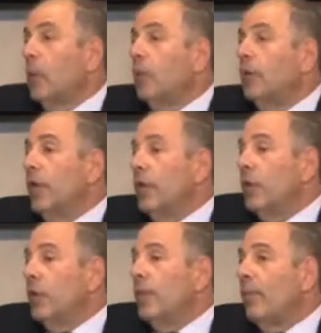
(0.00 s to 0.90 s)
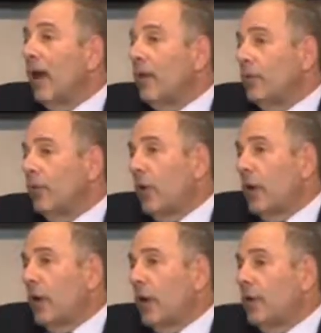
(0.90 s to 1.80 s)
When you get into a moderate
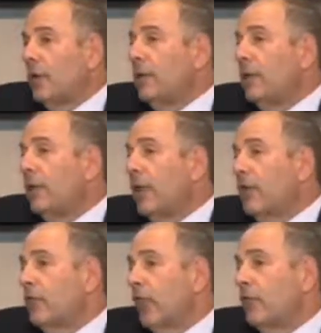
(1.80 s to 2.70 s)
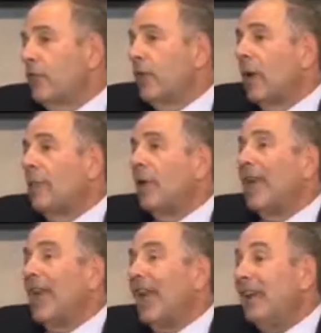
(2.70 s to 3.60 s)
dry eye, the success rate is probably
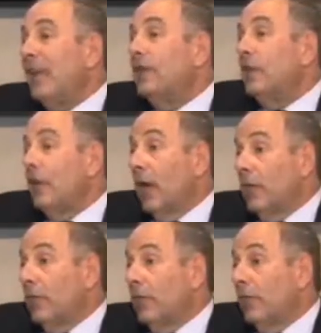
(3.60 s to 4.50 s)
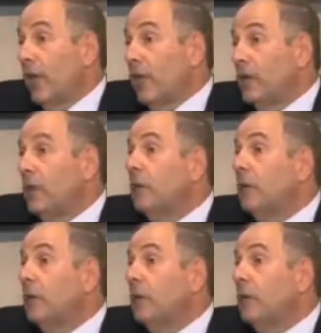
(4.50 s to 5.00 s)
around 80 to 90%.